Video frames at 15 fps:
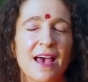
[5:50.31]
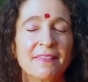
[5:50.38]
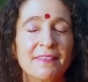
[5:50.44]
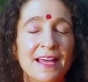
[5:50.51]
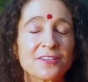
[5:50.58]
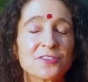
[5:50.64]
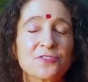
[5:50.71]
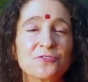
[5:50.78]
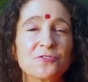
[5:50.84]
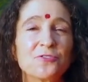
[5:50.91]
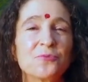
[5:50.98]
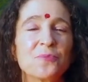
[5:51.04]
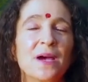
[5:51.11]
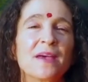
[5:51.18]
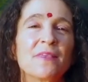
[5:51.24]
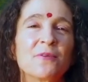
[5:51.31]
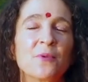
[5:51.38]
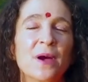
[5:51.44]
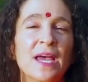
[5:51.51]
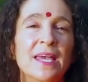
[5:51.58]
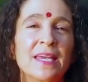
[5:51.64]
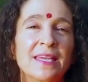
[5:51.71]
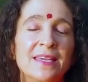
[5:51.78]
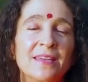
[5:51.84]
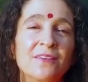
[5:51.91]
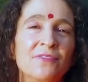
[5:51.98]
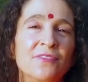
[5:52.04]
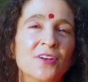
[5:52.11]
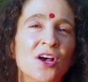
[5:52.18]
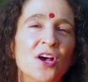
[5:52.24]
And that's true, by the way,
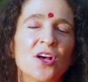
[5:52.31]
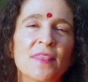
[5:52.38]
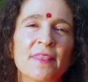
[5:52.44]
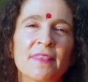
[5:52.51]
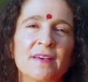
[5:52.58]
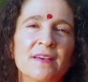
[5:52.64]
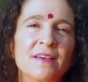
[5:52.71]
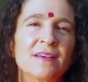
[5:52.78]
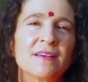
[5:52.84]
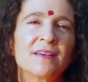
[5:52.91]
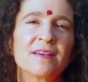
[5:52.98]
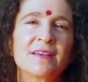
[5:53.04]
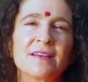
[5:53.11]
even on the